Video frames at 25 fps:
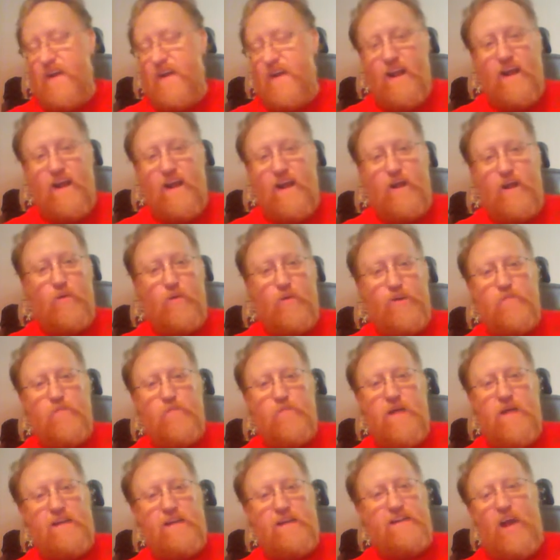And I want to go
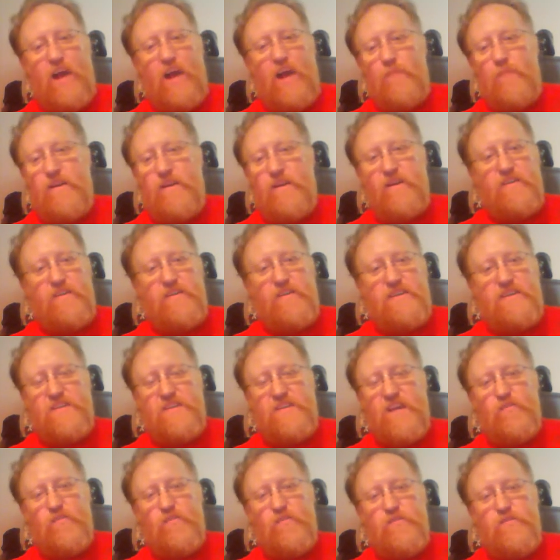back and comment on each
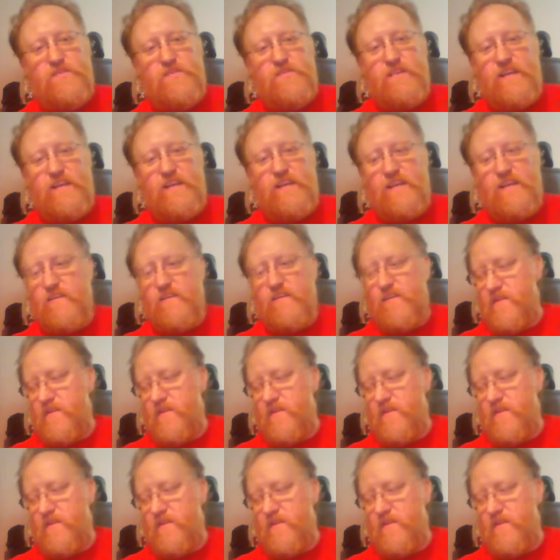and everyone's thing.